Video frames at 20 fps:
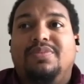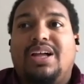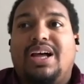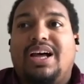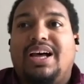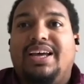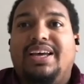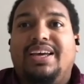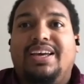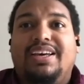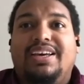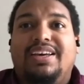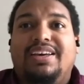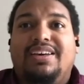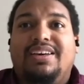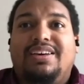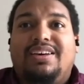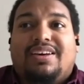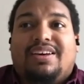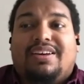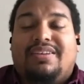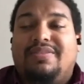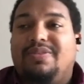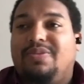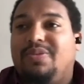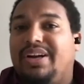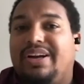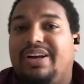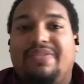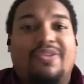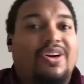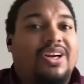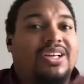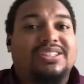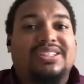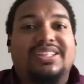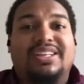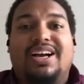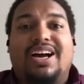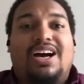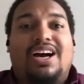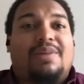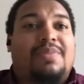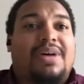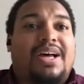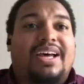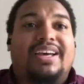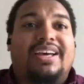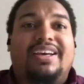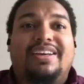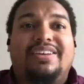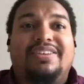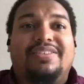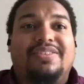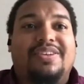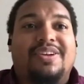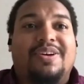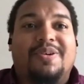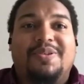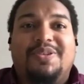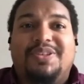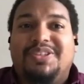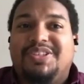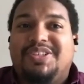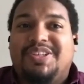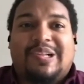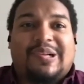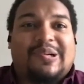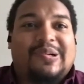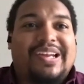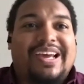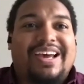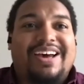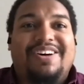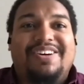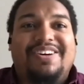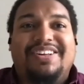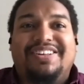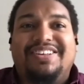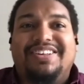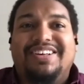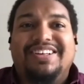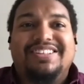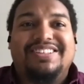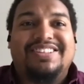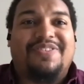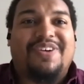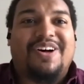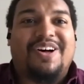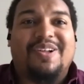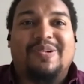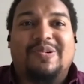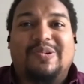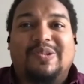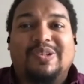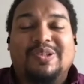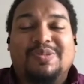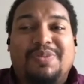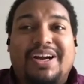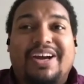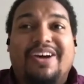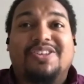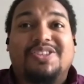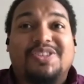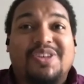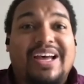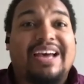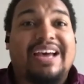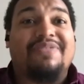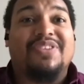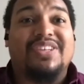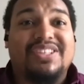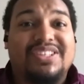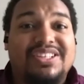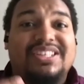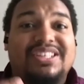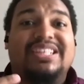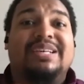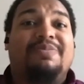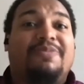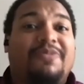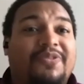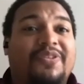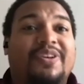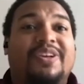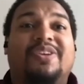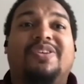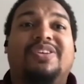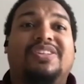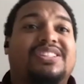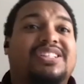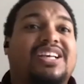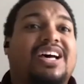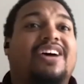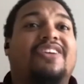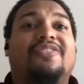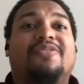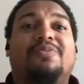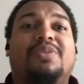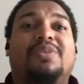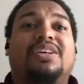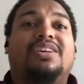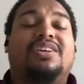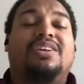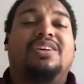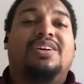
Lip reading: whenever I see a cop, I know to slow down and to follow the rules. But I also have this deep fear inside of me